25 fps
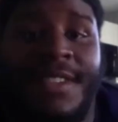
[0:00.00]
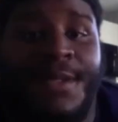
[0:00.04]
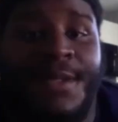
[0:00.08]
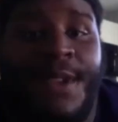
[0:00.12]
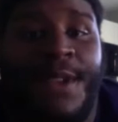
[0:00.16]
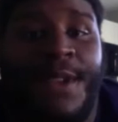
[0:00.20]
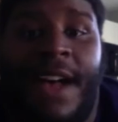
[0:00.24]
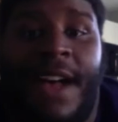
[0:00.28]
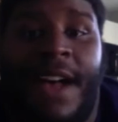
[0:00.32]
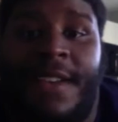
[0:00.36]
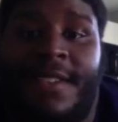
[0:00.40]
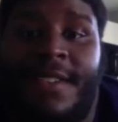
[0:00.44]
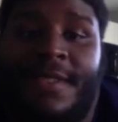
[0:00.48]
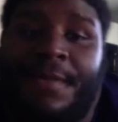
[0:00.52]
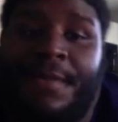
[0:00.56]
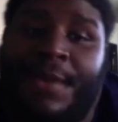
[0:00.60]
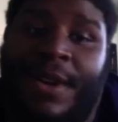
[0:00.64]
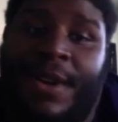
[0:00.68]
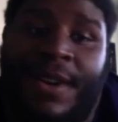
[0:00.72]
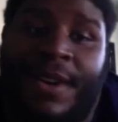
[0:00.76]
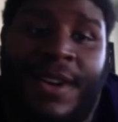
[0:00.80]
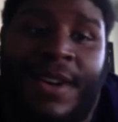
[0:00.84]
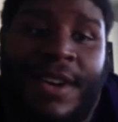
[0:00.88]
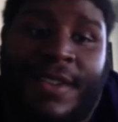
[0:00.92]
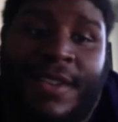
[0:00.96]
I was put
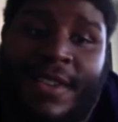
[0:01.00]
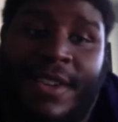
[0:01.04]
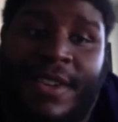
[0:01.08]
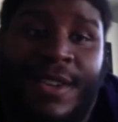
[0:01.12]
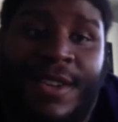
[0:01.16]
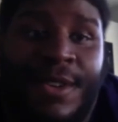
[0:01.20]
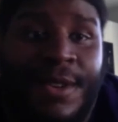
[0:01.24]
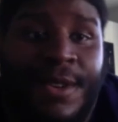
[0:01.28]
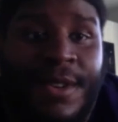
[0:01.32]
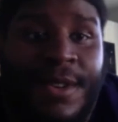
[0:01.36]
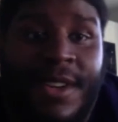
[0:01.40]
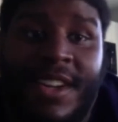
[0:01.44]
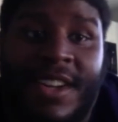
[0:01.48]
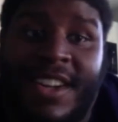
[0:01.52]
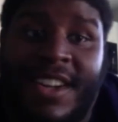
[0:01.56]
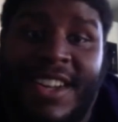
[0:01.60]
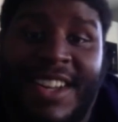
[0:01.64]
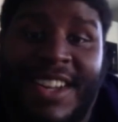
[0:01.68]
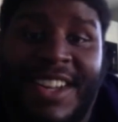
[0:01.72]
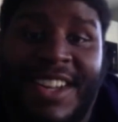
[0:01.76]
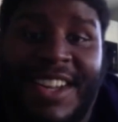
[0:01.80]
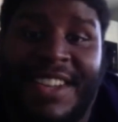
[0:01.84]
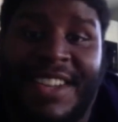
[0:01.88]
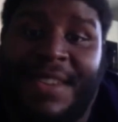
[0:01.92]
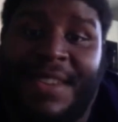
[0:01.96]
on earth to do,
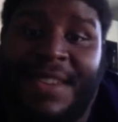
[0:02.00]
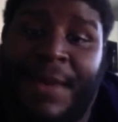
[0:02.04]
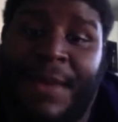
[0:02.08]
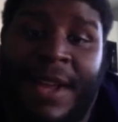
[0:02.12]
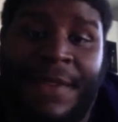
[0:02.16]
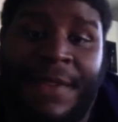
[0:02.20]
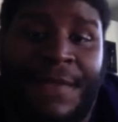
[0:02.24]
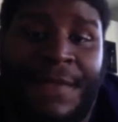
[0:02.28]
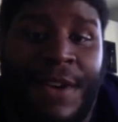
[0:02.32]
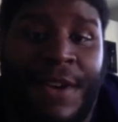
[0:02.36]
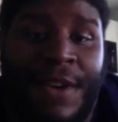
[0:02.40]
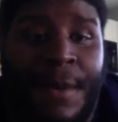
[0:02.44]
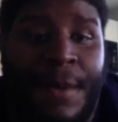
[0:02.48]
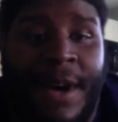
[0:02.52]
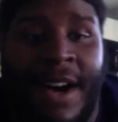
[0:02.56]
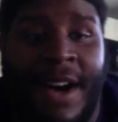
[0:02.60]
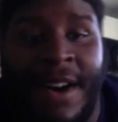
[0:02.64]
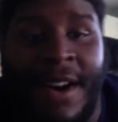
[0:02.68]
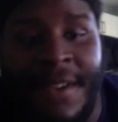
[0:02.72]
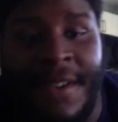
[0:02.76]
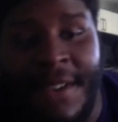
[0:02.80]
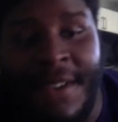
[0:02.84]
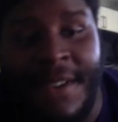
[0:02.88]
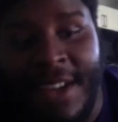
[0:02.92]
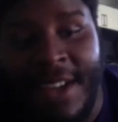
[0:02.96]
is to play
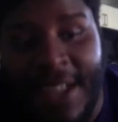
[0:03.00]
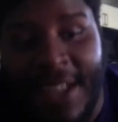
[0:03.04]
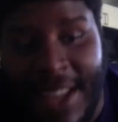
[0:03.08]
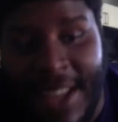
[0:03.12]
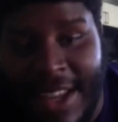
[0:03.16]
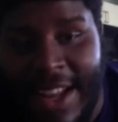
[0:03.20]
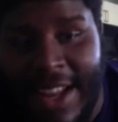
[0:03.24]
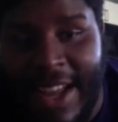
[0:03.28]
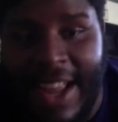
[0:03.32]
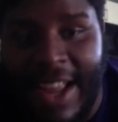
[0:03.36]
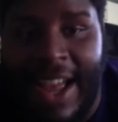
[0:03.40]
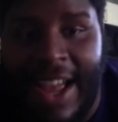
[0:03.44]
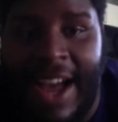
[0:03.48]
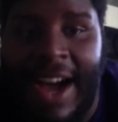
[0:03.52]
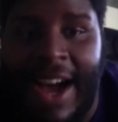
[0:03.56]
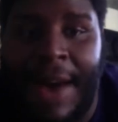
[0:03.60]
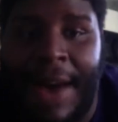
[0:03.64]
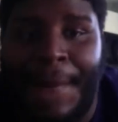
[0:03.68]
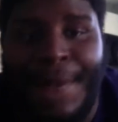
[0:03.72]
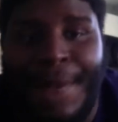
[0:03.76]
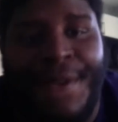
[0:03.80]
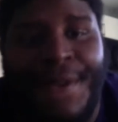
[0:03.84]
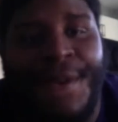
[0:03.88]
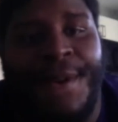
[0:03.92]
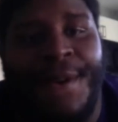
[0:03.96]
football. Well, get that guy
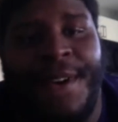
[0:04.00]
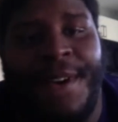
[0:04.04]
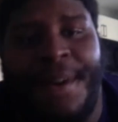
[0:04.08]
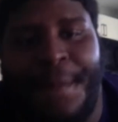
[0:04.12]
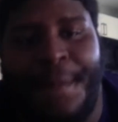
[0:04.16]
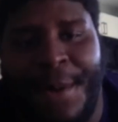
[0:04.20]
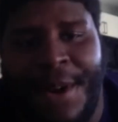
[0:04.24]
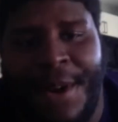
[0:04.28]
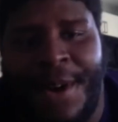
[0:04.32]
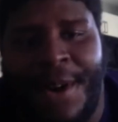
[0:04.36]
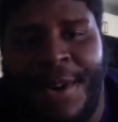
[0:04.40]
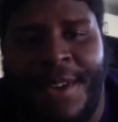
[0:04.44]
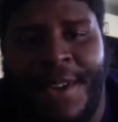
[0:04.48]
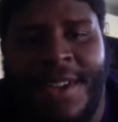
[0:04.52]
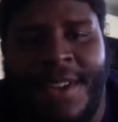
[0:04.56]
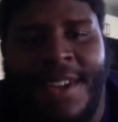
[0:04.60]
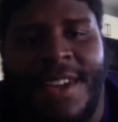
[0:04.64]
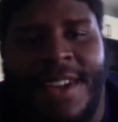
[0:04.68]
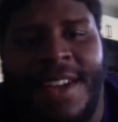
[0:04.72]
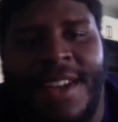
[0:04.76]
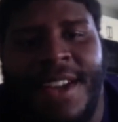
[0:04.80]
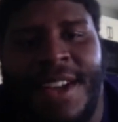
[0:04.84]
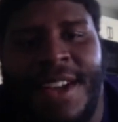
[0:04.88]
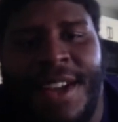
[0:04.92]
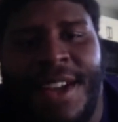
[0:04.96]
opportunity to put on the
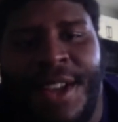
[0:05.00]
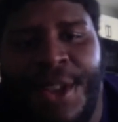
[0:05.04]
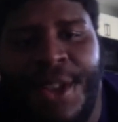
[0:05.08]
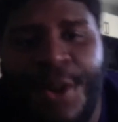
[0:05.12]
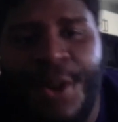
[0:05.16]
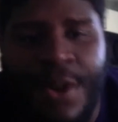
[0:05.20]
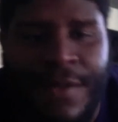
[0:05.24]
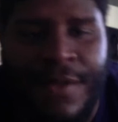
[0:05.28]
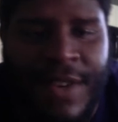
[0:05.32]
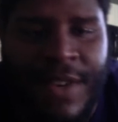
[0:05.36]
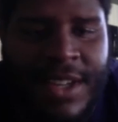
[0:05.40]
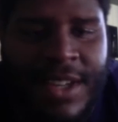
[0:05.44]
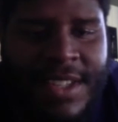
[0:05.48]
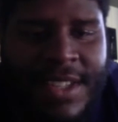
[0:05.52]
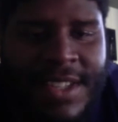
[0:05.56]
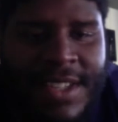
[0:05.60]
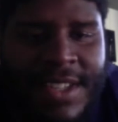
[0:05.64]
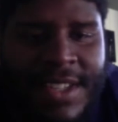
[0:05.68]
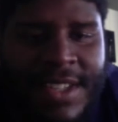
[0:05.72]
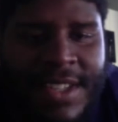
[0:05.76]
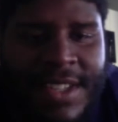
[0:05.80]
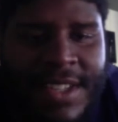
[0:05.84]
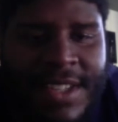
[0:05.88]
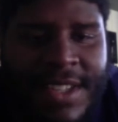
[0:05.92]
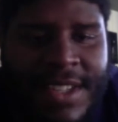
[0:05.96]
University of
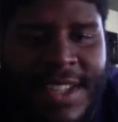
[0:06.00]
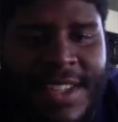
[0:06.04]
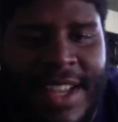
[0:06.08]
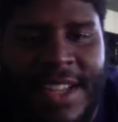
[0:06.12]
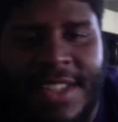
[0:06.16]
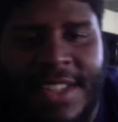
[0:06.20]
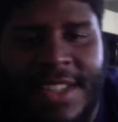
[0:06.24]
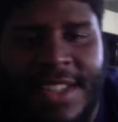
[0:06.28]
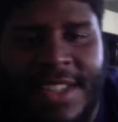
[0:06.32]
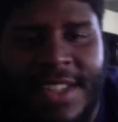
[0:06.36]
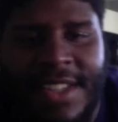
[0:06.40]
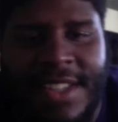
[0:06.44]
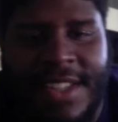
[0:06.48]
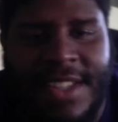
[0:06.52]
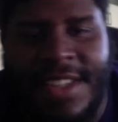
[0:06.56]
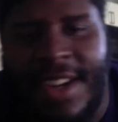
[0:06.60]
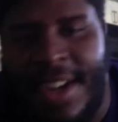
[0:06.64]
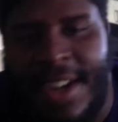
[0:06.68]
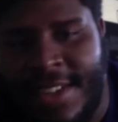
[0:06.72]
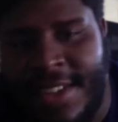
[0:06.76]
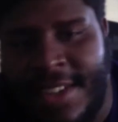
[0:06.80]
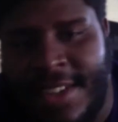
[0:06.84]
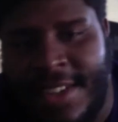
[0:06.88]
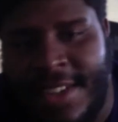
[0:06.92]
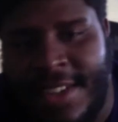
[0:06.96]
Kentucky
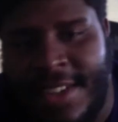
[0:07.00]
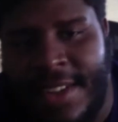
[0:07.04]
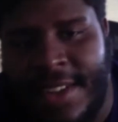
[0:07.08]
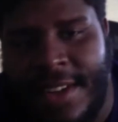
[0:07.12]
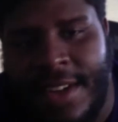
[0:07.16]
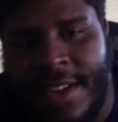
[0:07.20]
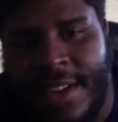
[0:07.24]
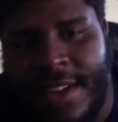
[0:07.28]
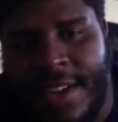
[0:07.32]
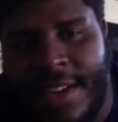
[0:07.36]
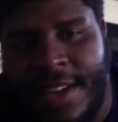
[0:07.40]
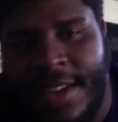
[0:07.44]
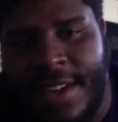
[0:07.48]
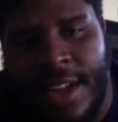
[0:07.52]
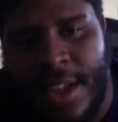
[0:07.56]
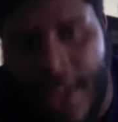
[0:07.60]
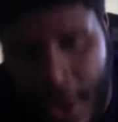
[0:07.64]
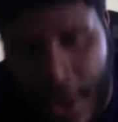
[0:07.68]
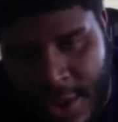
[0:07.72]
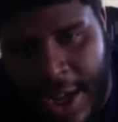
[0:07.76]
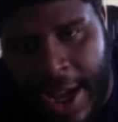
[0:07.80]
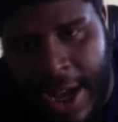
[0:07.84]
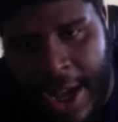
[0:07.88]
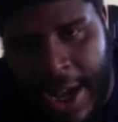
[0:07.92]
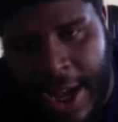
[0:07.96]
jersey. Your
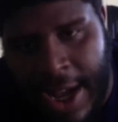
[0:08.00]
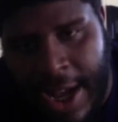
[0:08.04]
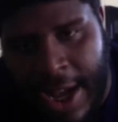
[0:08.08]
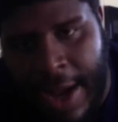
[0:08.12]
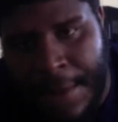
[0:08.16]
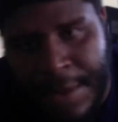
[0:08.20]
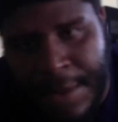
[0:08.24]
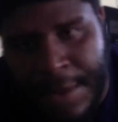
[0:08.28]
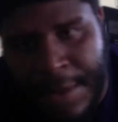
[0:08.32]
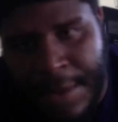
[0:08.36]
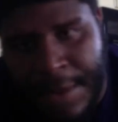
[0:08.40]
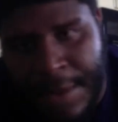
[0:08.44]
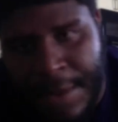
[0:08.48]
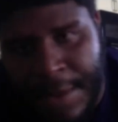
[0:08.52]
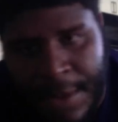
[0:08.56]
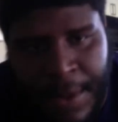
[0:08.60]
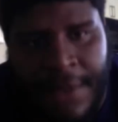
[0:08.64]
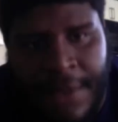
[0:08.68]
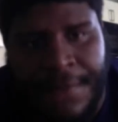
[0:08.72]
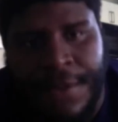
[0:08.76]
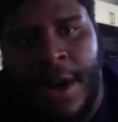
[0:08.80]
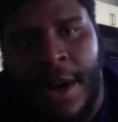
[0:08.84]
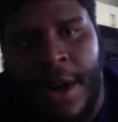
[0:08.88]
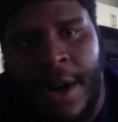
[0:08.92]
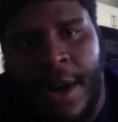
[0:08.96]
job is to play
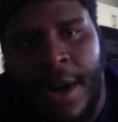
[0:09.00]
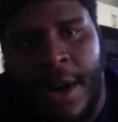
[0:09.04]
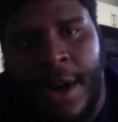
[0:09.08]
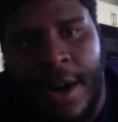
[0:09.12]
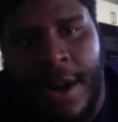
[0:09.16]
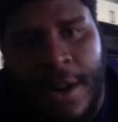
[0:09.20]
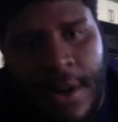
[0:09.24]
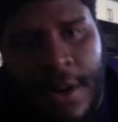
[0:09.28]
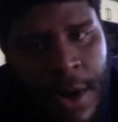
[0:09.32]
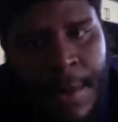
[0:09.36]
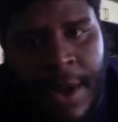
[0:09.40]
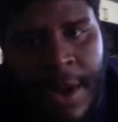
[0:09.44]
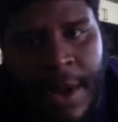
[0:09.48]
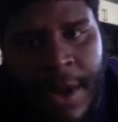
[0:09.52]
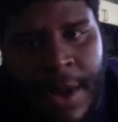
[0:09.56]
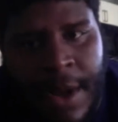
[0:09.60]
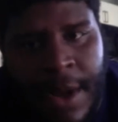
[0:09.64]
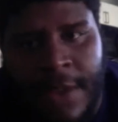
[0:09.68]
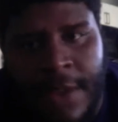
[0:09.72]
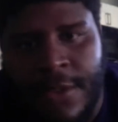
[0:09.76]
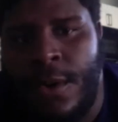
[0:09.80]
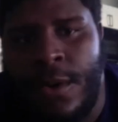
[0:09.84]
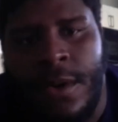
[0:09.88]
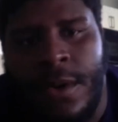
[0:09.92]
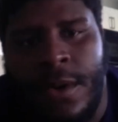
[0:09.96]
football. Don't worry about
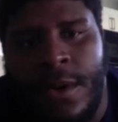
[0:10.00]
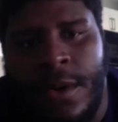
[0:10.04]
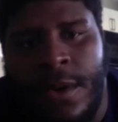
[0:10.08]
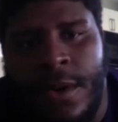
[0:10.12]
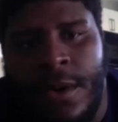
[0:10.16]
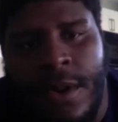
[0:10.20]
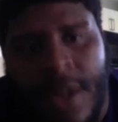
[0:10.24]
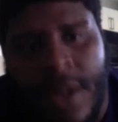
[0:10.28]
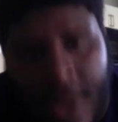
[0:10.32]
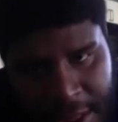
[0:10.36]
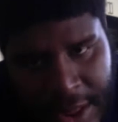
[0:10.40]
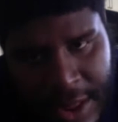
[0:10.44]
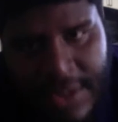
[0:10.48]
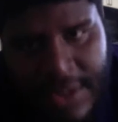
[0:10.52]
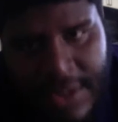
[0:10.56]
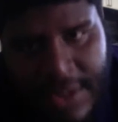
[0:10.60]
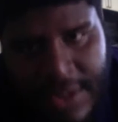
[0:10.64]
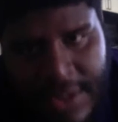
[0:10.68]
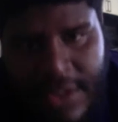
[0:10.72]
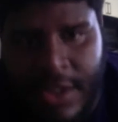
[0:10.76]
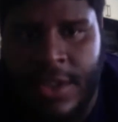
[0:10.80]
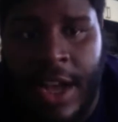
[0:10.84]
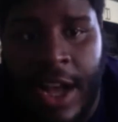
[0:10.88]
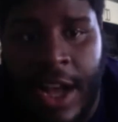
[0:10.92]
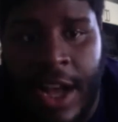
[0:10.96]
school. This is your
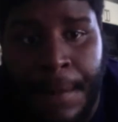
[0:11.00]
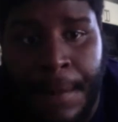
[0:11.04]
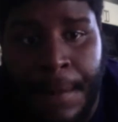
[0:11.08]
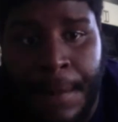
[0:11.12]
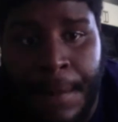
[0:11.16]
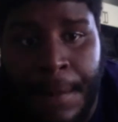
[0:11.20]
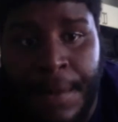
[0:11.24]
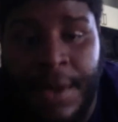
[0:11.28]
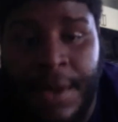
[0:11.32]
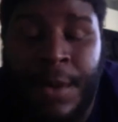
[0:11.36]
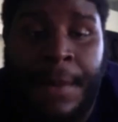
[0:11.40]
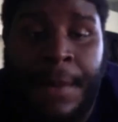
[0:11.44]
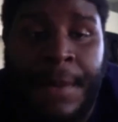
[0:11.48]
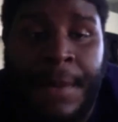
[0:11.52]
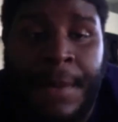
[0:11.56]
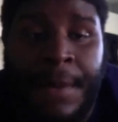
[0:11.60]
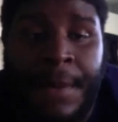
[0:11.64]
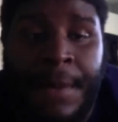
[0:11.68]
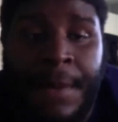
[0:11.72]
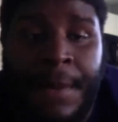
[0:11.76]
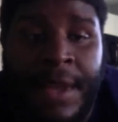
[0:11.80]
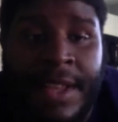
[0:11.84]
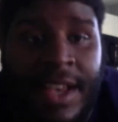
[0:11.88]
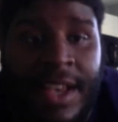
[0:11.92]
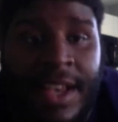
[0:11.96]
job. But with that being
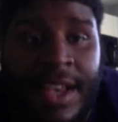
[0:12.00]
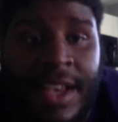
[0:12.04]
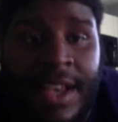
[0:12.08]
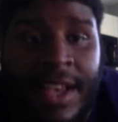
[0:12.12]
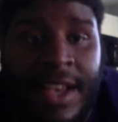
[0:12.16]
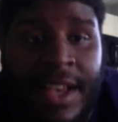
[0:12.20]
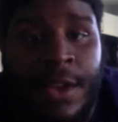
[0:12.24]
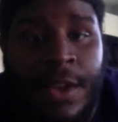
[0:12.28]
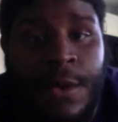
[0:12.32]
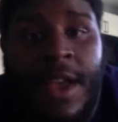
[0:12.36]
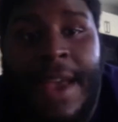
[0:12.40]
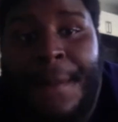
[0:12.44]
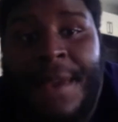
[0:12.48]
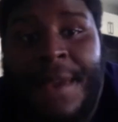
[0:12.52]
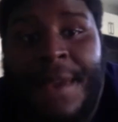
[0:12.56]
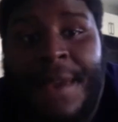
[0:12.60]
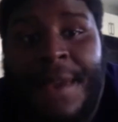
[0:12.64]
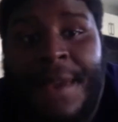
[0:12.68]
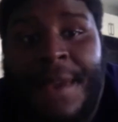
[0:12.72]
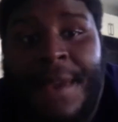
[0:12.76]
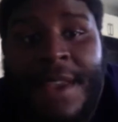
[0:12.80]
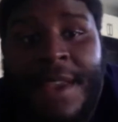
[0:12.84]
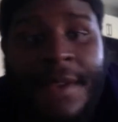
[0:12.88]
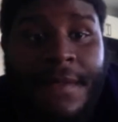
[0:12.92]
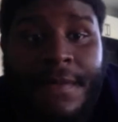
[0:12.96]
said, you can
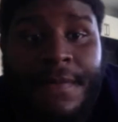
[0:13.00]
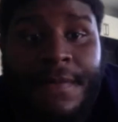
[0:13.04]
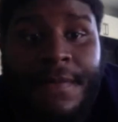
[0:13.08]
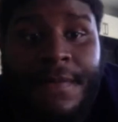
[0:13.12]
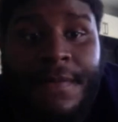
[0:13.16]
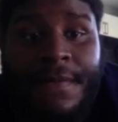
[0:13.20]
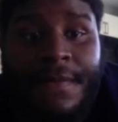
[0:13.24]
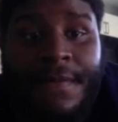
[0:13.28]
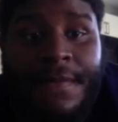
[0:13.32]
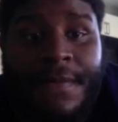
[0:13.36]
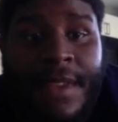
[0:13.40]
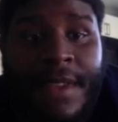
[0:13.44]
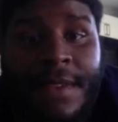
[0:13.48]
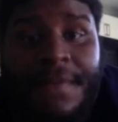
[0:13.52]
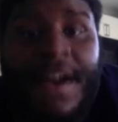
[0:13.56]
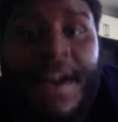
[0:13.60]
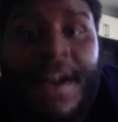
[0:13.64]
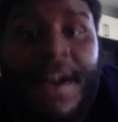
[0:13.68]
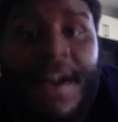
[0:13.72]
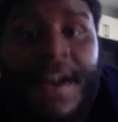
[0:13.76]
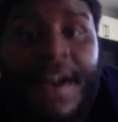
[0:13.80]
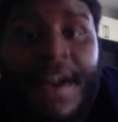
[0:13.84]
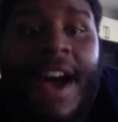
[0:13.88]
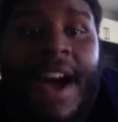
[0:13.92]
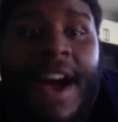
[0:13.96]
be
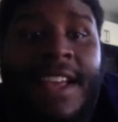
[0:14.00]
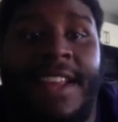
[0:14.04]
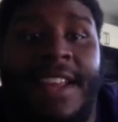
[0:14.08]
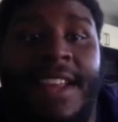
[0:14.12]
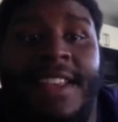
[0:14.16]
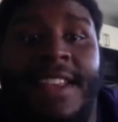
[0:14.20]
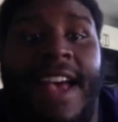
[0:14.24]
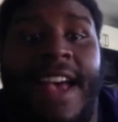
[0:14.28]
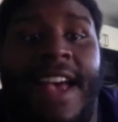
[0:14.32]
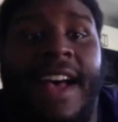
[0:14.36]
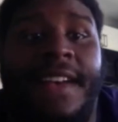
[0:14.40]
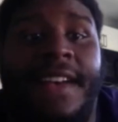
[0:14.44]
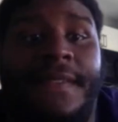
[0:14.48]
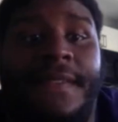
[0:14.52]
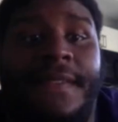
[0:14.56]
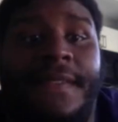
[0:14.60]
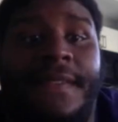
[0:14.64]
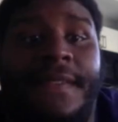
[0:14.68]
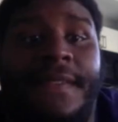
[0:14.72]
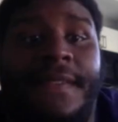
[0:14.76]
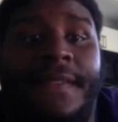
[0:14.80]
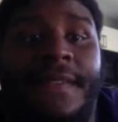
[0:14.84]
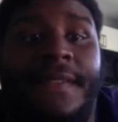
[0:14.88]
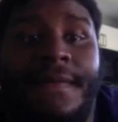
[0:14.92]
fired at any time.